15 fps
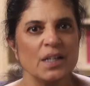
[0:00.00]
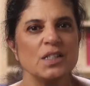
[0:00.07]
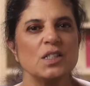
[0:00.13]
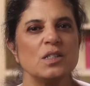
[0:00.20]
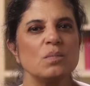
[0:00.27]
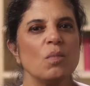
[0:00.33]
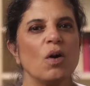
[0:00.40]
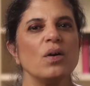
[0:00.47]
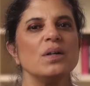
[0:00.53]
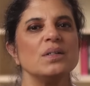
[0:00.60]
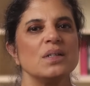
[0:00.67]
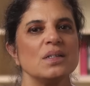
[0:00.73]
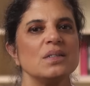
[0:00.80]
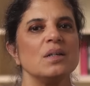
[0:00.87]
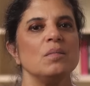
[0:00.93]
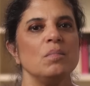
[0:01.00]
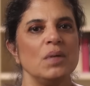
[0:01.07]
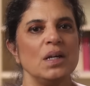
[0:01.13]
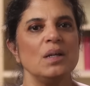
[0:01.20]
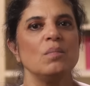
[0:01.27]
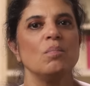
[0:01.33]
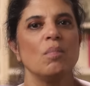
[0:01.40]
Smart doesn't
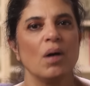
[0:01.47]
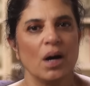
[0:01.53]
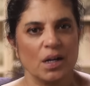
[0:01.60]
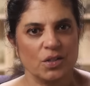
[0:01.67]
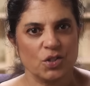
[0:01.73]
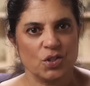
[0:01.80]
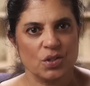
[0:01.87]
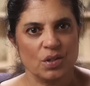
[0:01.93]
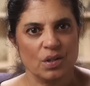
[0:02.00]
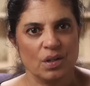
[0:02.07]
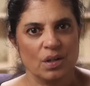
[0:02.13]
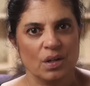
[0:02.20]
mean much